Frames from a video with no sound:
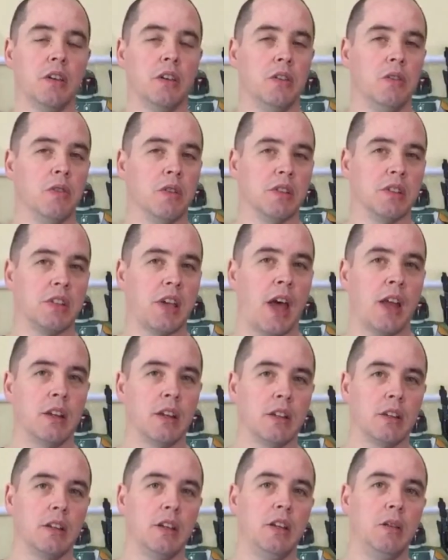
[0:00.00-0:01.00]
You can
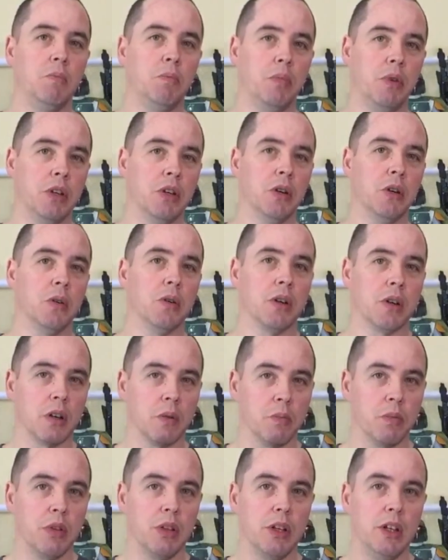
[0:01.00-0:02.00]
technically build a
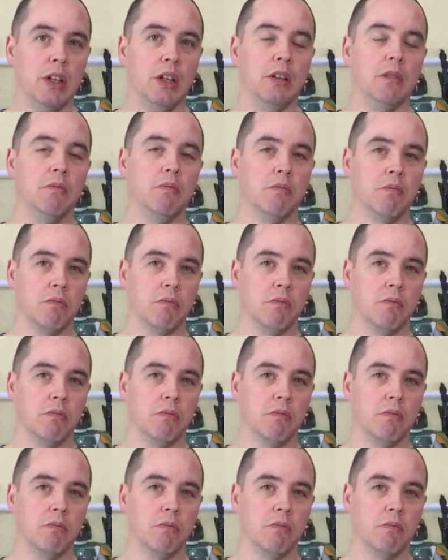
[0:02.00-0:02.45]
complete